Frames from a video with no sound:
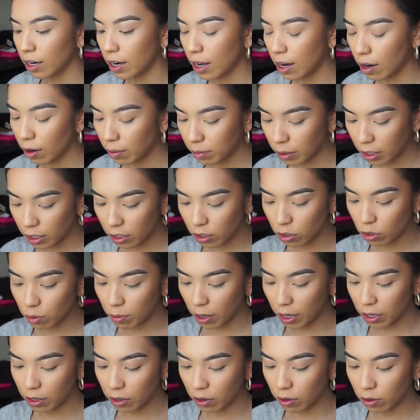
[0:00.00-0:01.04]
Now I'm going to do
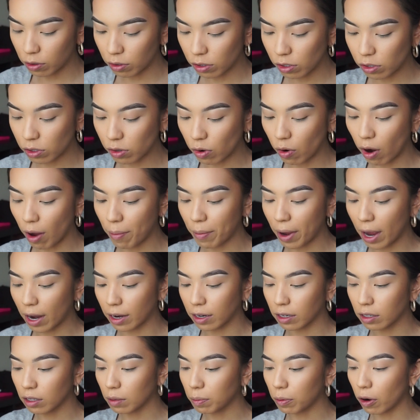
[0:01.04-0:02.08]
my nose. So I'm
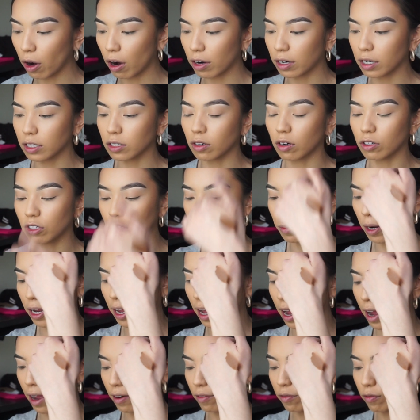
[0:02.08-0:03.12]
adding the product onto my
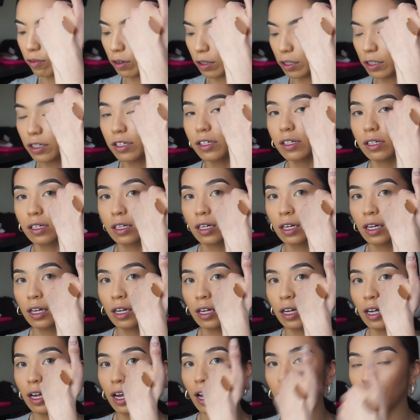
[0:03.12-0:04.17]
hand first
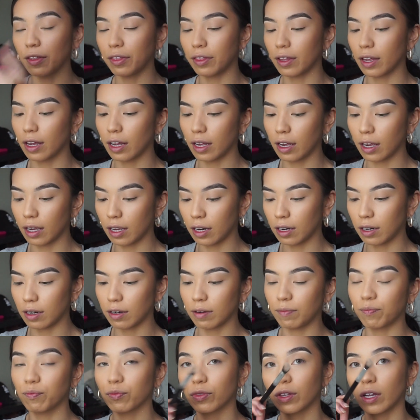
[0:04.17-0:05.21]
and then
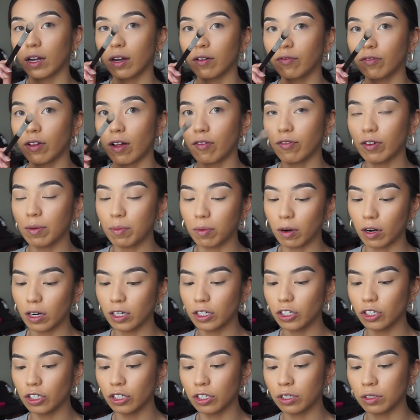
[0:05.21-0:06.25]
a fluffy
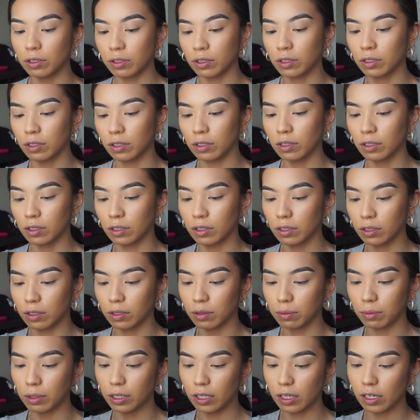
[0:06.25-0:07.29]
brush
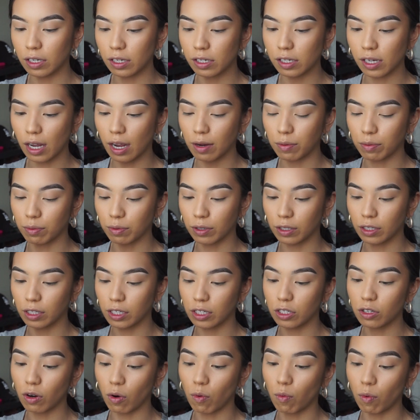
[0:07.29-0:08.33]
because I really
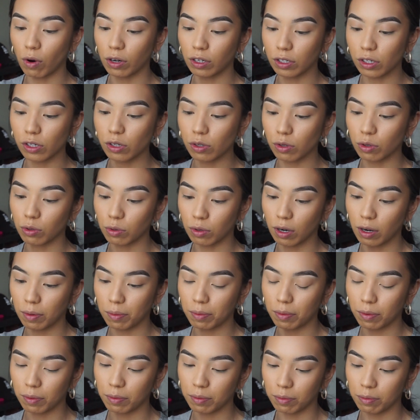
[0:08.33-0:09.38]
don't want to screw
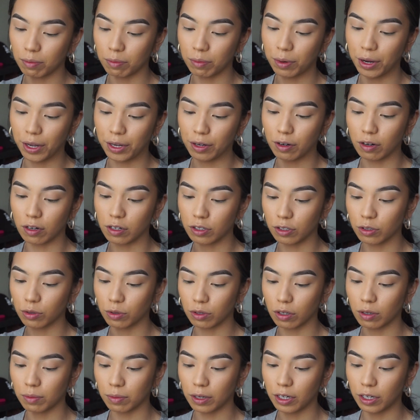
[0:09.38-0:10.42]
up my
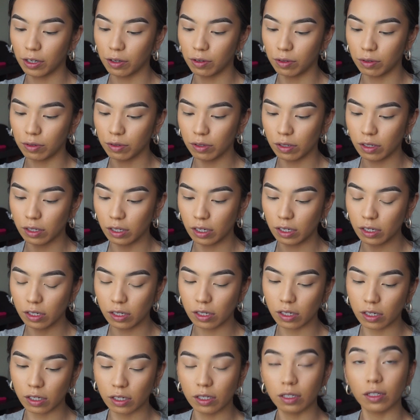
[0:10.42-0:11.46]
contour on my nose.
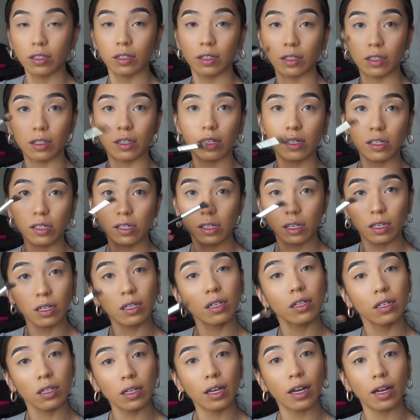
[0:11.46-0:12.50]
This thing
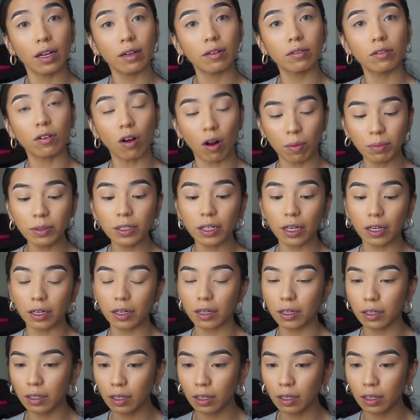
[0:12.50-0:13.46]
can get complicated.